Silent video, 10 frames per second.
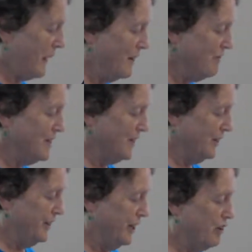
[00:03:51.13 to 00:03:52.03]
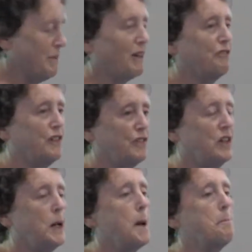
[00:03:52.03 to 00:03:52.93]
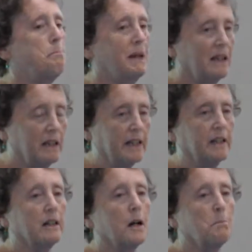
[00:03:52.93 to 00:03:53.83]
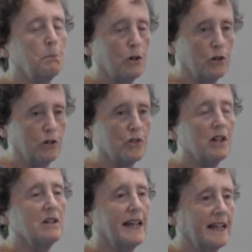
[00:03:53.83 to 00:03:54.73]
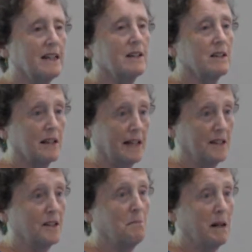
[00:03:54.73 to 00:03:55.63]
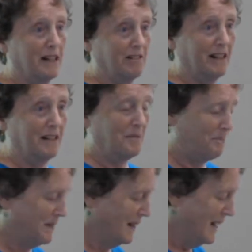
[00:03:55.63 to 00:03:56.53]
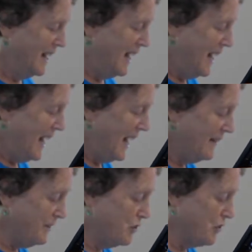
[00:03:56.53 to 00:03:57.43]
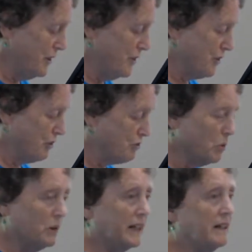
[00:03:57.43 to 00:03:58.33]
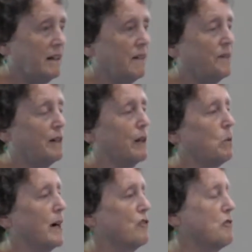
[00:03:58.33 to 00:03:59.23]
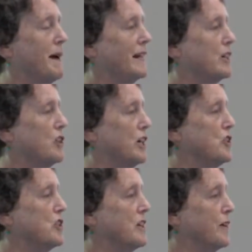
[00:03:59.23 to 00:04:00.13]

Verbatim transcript: every single year, about 50 billion birds take to the skies to migrate. And their journeys are grueling, they require dramatic changes in